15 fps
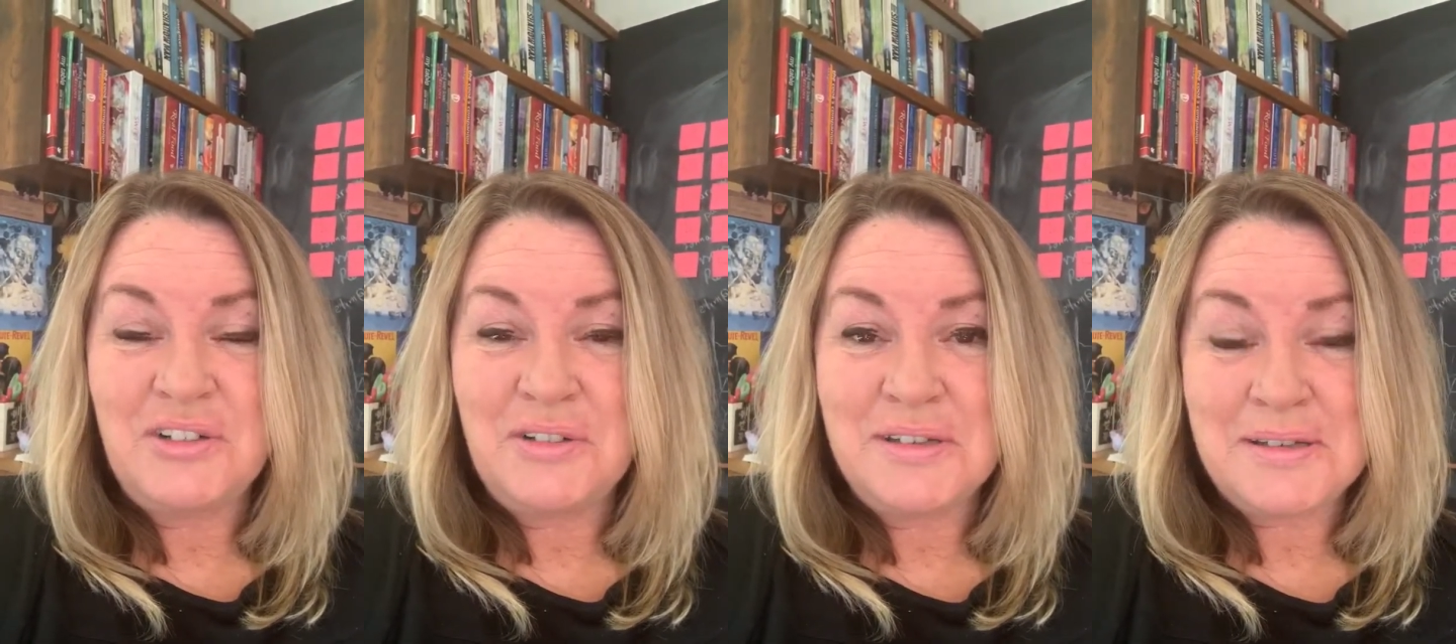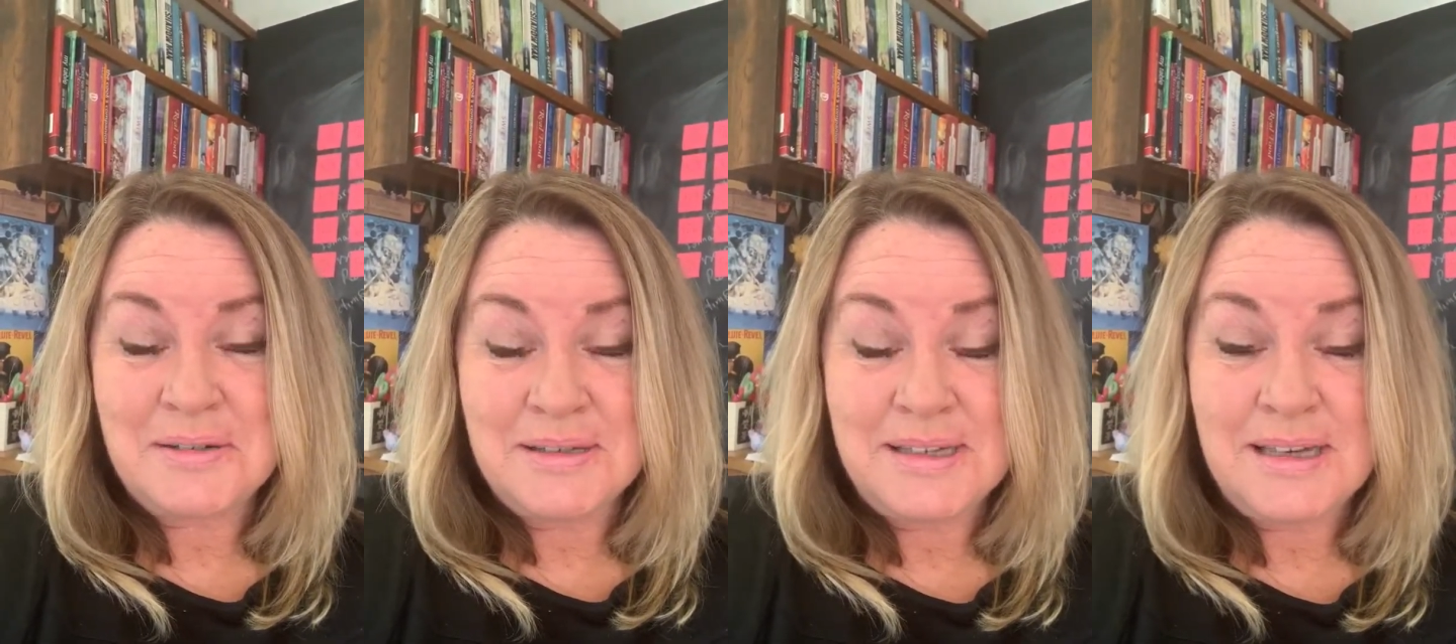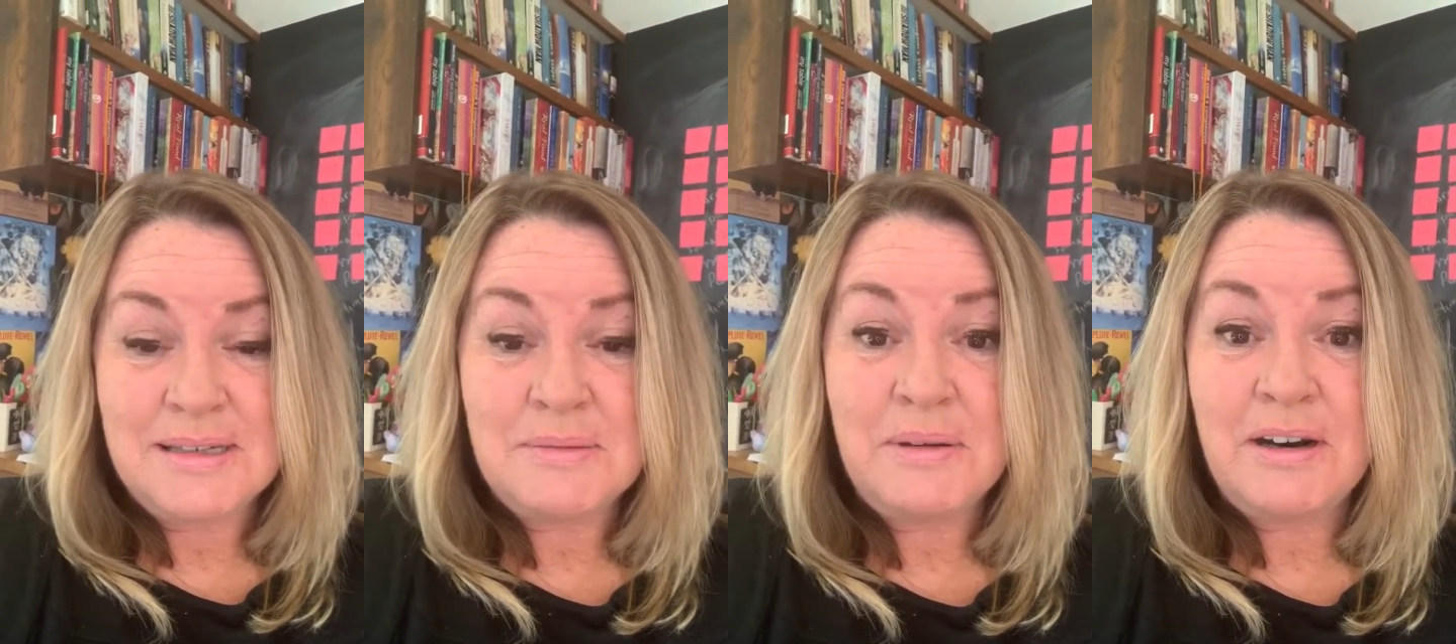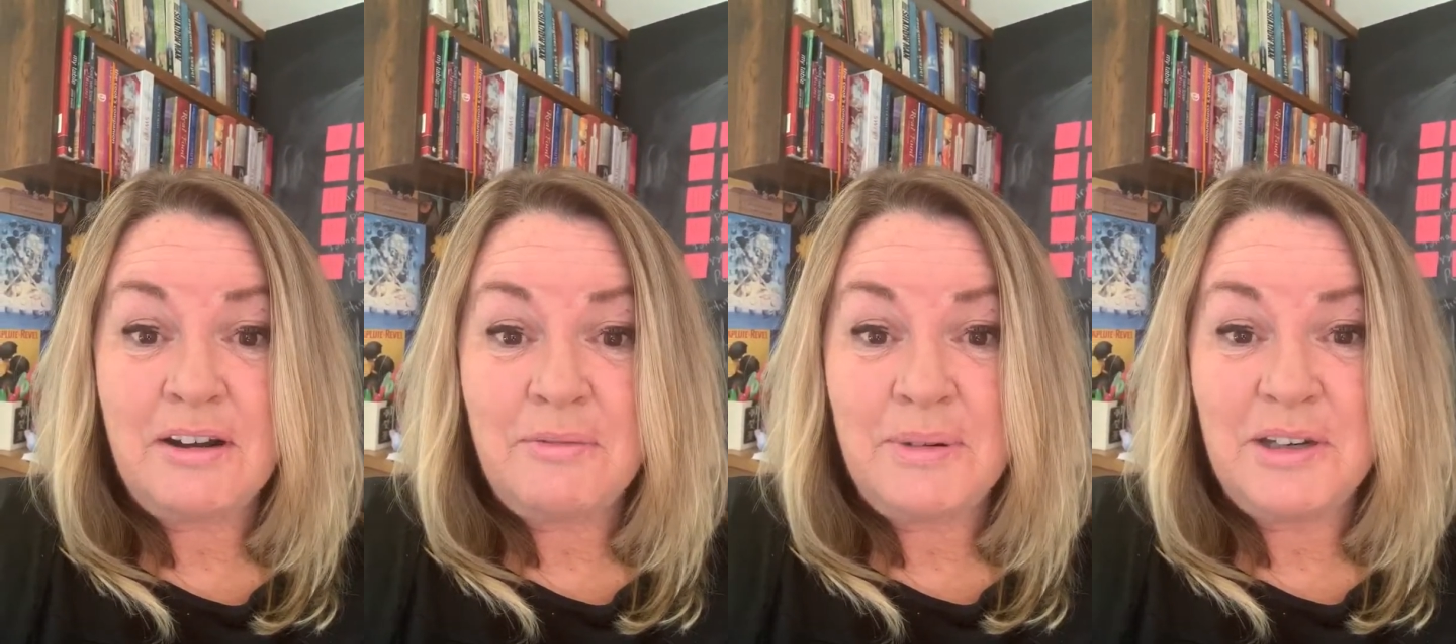oils because that's
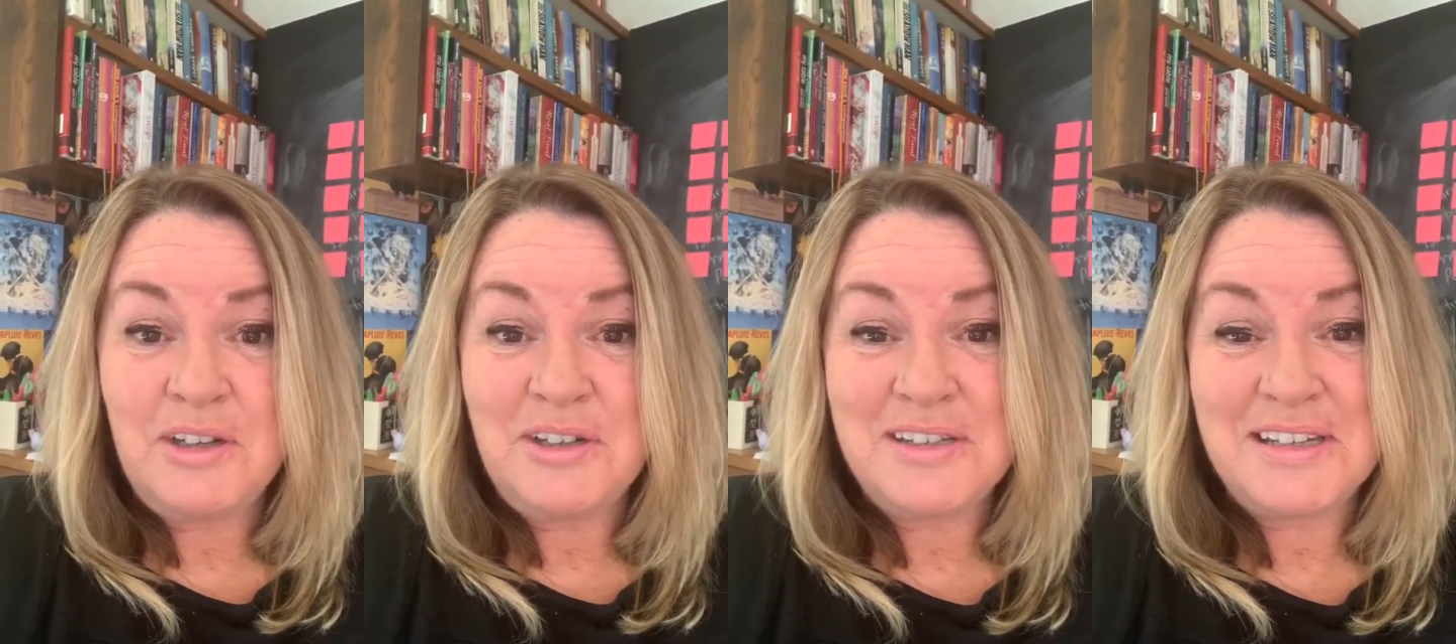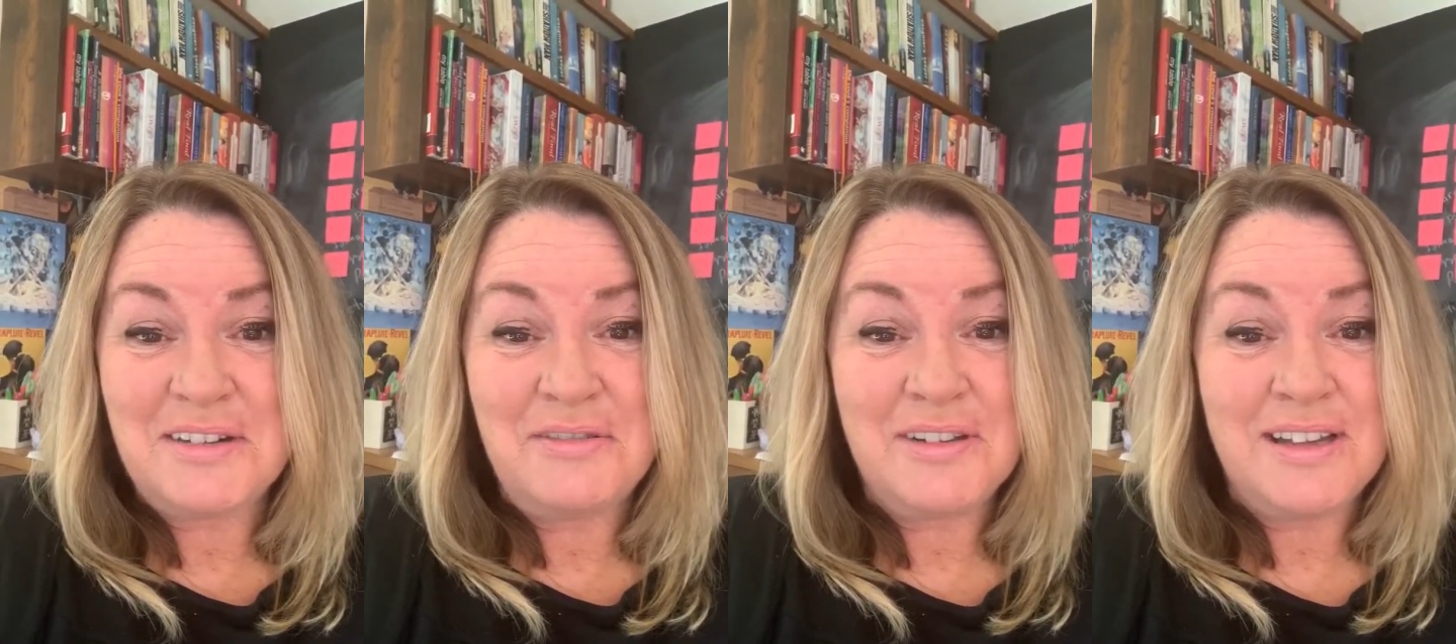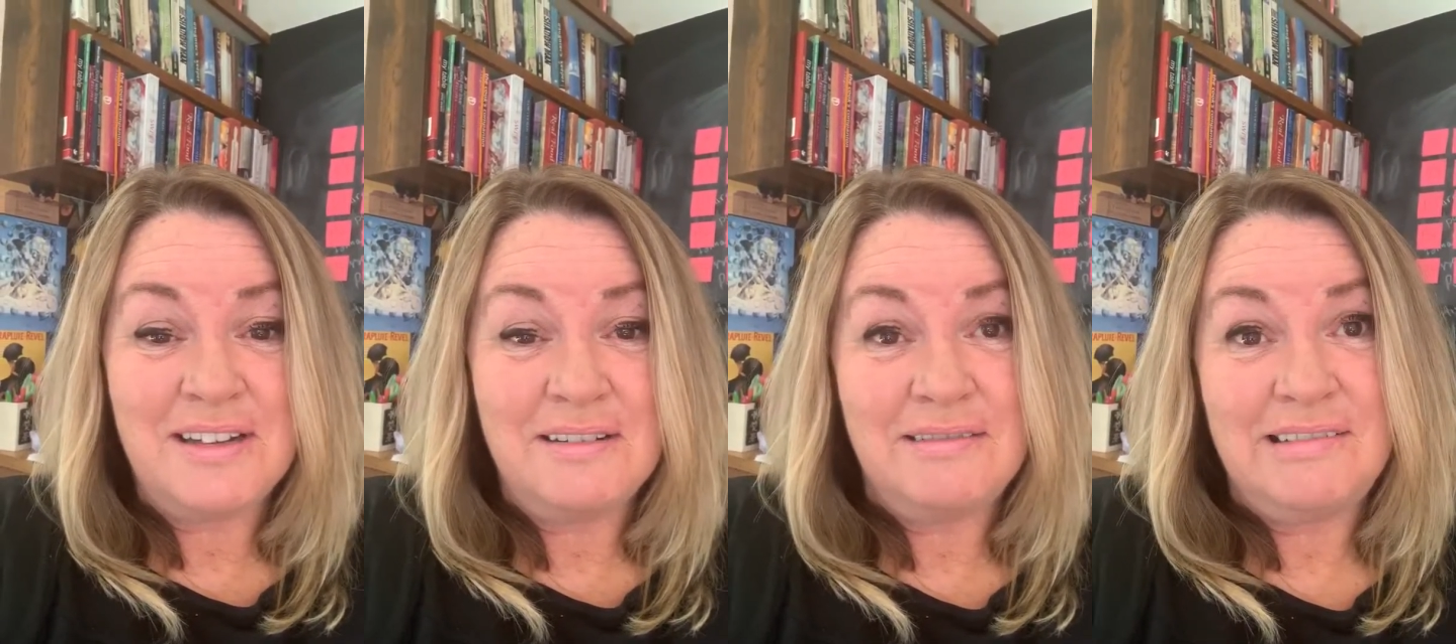what I've been using for the